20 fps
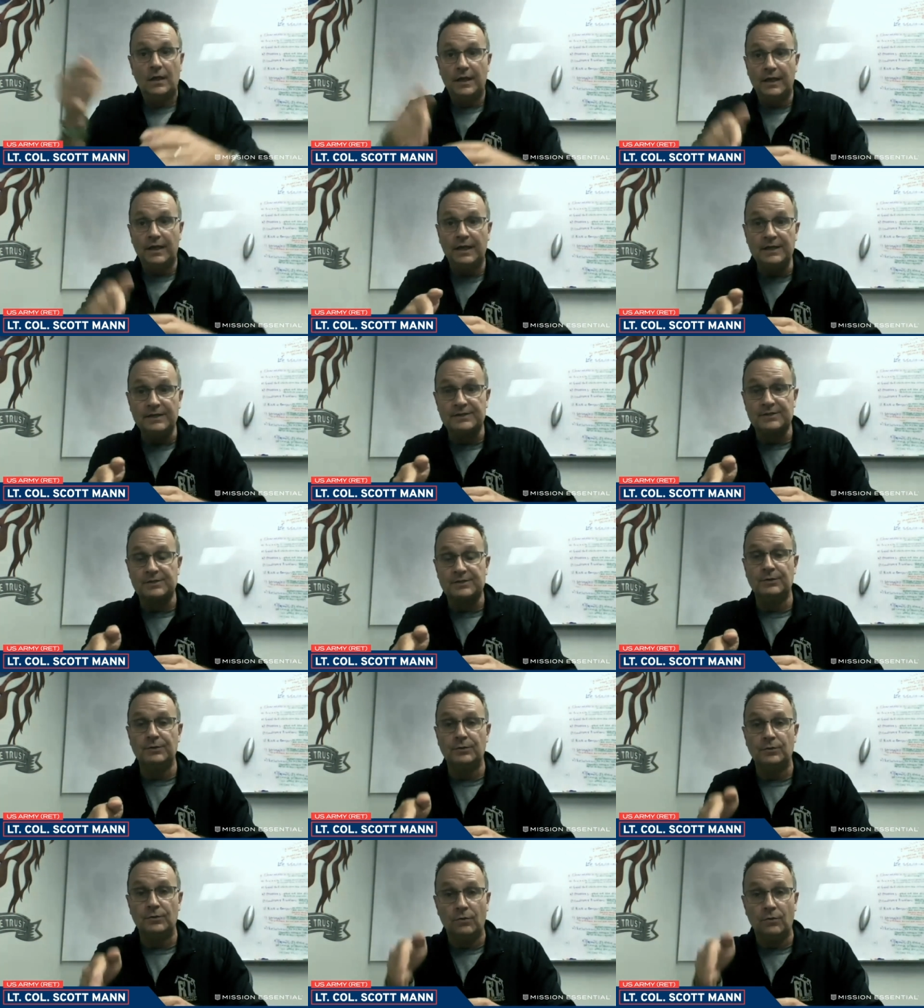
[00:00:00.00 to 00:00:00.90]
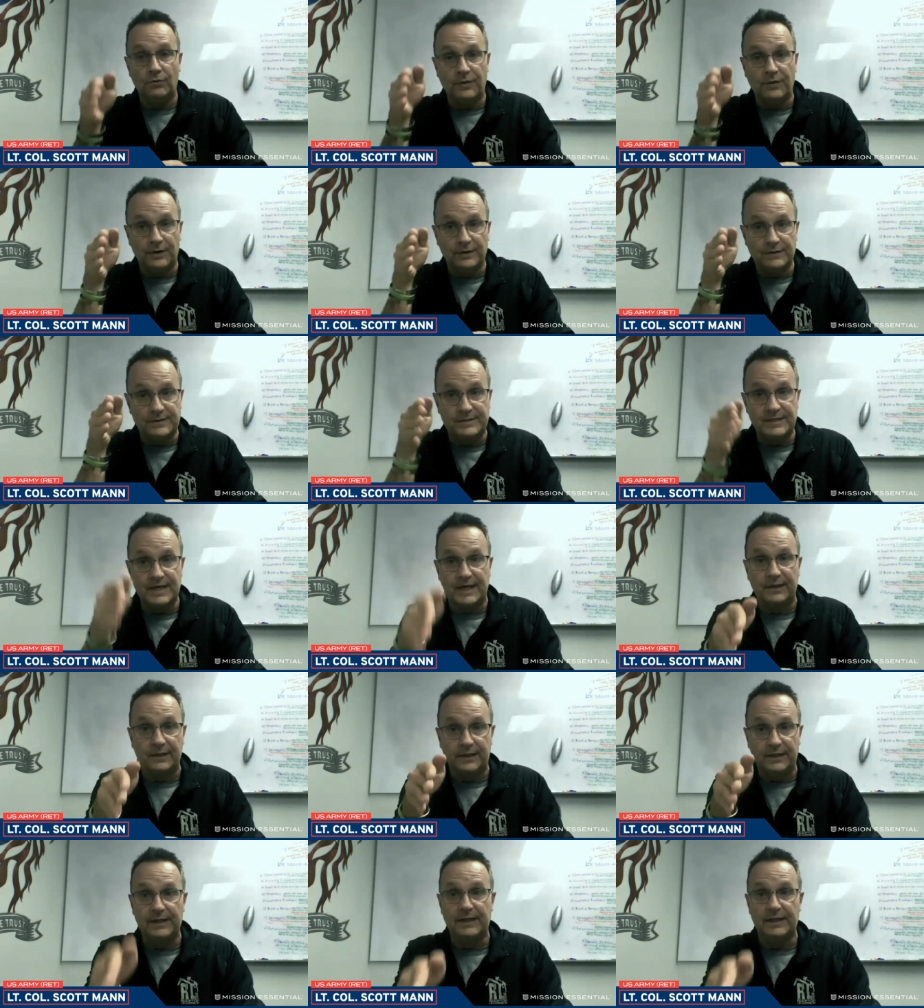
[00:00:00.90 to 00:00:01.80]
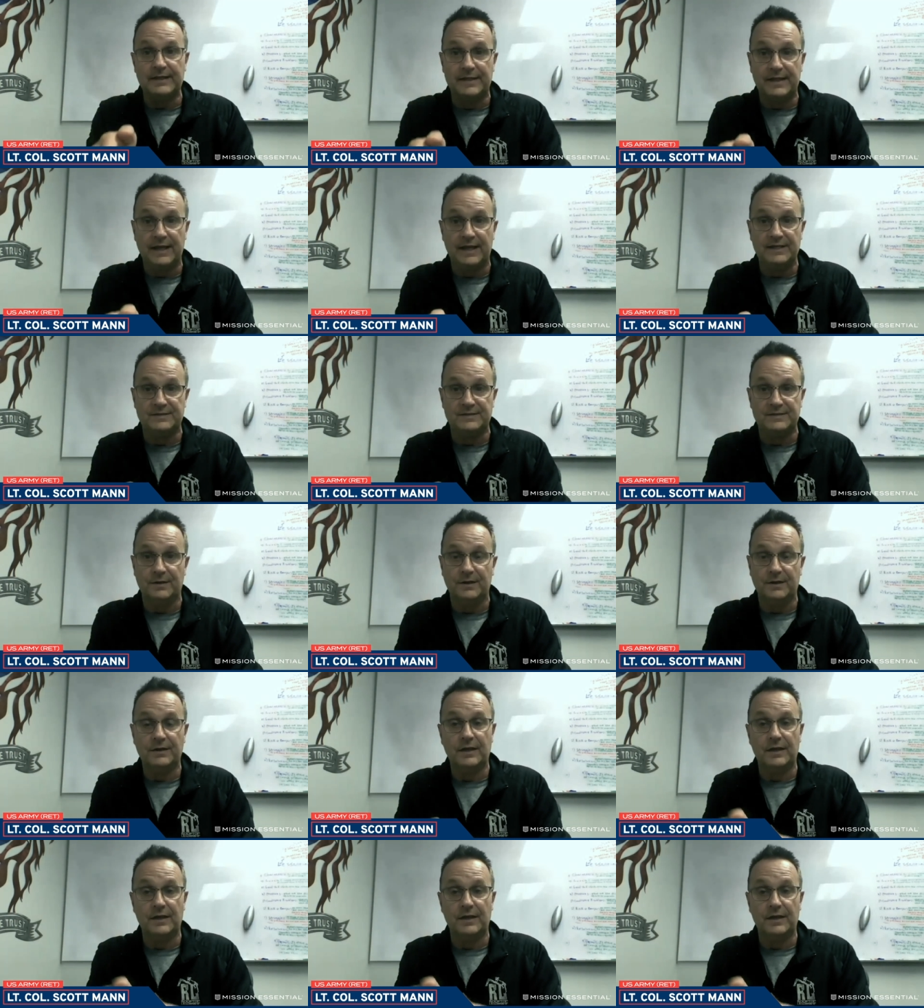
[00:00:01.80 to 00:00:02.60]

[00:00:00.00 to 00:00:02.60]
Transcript: into their daily engagement.